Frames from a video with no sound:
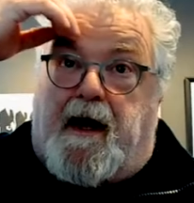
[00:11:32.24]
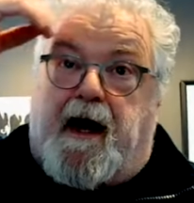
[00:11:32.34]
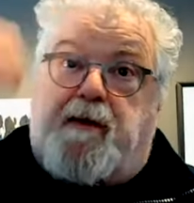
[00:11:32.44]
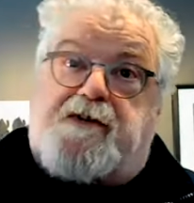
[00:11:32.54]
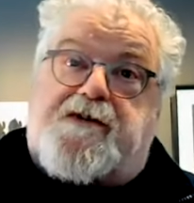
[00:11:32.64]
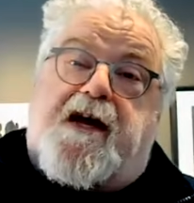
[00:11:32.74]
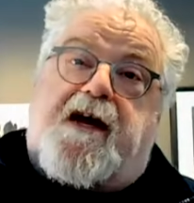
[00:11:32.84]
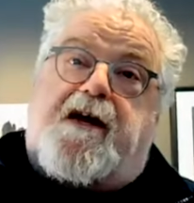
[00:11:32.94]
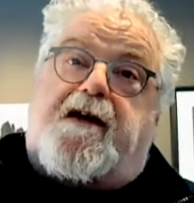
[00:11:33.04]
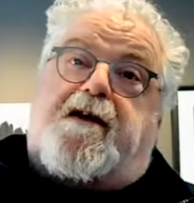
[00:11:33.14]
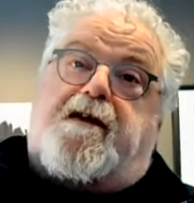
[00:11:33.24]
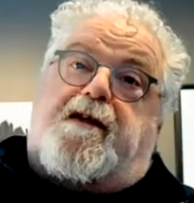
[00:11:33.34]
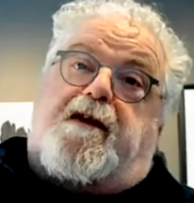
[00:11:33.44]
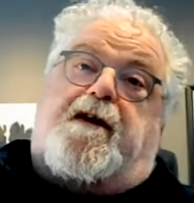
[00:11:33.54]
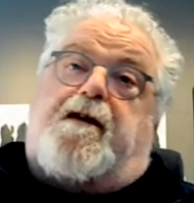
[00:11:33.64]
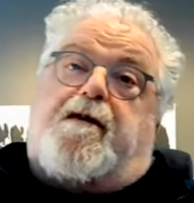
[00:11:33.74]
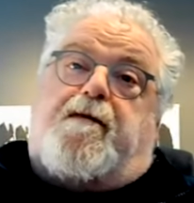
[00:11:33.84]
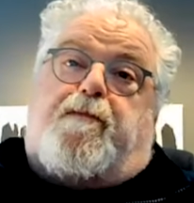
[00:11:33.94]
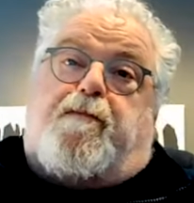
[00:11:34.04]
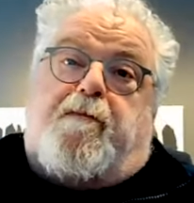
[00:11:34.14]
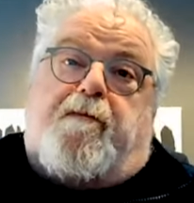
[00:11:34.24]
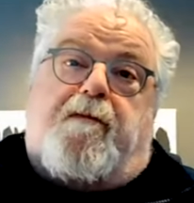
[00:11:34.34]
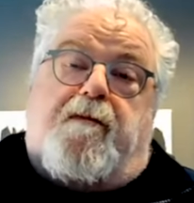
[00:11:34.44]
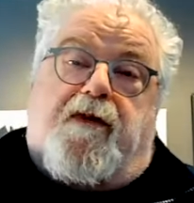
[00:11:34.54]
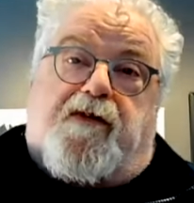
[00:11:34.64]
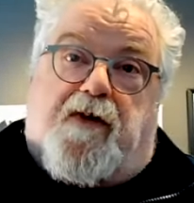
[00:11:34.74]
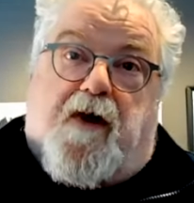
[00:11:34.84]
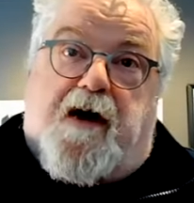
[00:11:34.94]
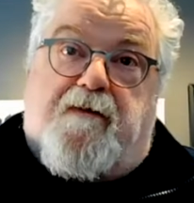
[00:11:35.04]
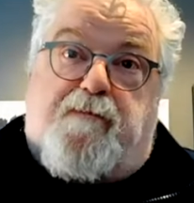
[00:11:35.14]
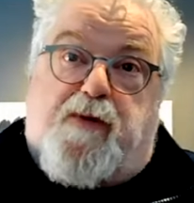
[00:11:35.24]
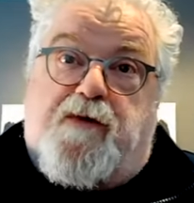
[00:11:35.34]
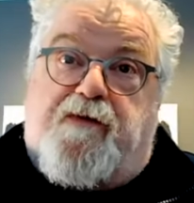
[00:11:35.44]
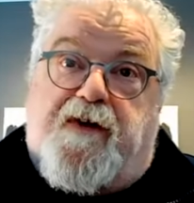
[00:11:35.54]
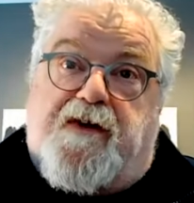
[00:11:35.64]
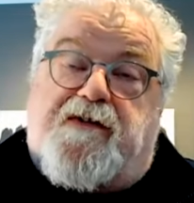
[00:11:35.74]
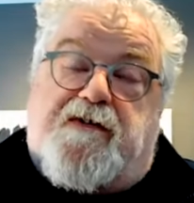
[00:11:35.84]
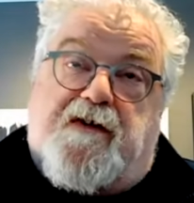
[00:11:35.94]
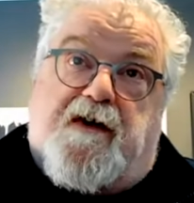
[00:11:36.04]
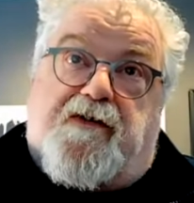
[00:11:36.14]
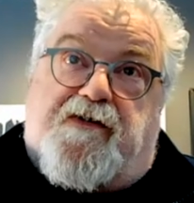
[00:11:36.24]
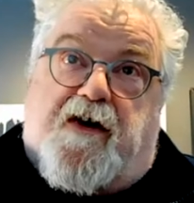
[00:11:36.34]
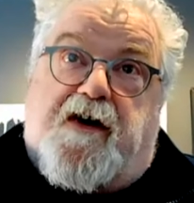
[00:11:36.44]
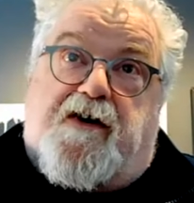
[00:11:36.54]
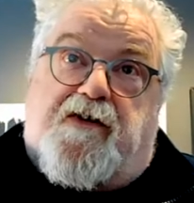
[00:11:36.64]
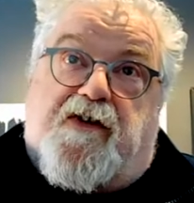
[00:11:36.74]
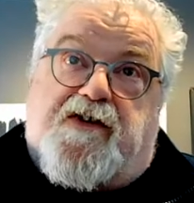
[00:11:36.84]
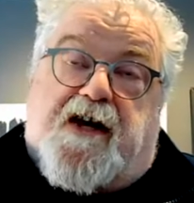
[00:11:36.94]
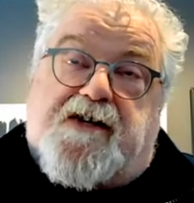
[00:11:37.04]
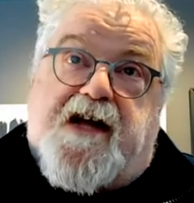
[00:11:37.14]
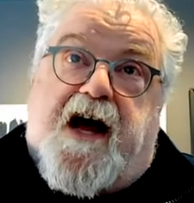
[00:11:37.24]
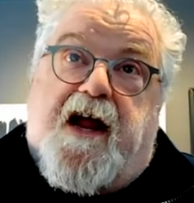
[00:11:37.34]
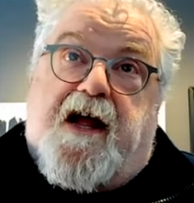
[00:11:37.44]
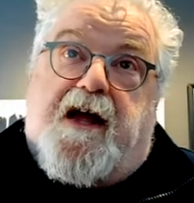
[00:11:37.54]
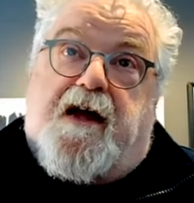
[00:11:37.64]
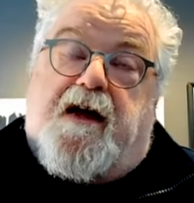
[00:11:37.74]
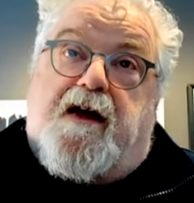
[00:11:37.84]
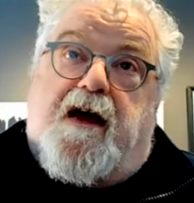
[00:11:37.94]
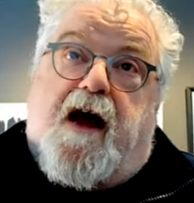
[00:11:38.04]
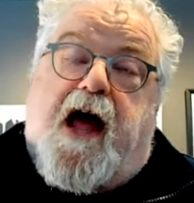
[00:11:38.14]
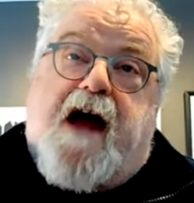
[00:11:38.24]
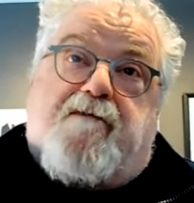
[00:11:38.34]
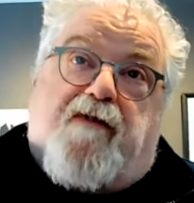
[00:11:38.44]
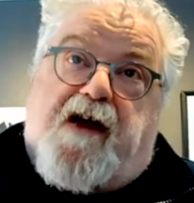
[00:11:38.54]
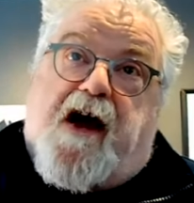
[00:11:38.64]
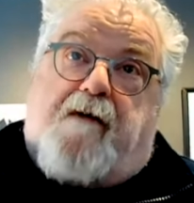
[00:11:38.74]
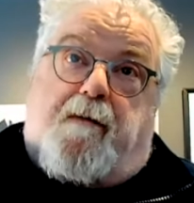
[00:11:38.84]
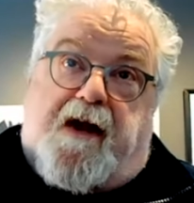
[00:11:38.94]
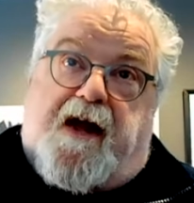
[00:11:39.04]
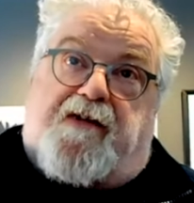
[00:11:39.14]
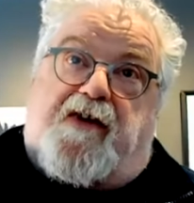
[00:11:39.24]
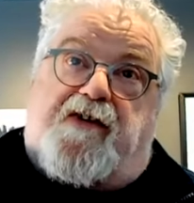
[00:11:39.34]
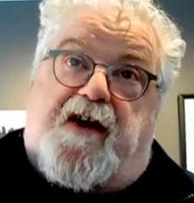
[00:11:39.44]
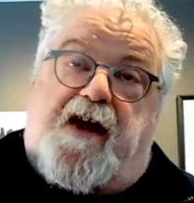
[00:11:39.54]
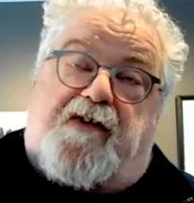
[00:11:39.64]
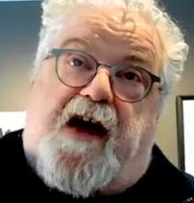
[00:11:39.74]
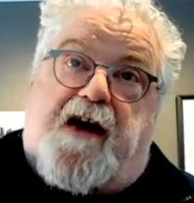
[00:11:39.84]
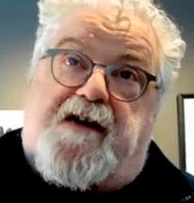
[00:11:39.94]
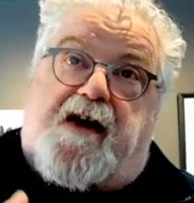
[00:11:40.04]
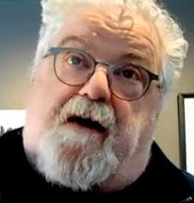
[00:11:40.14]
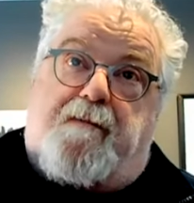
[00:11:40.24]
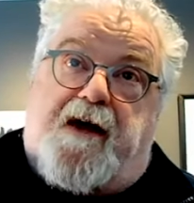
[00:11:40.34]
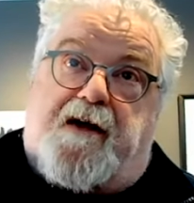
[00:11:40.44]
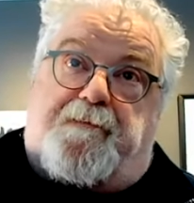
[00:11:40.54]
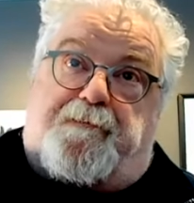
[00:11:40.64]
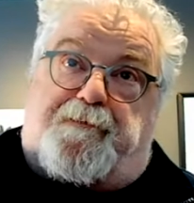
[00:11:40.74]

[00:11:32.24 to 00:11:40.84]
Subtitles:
I would say there's a lot of proof that's starting to suggest that. Every government, as I said, has had to come in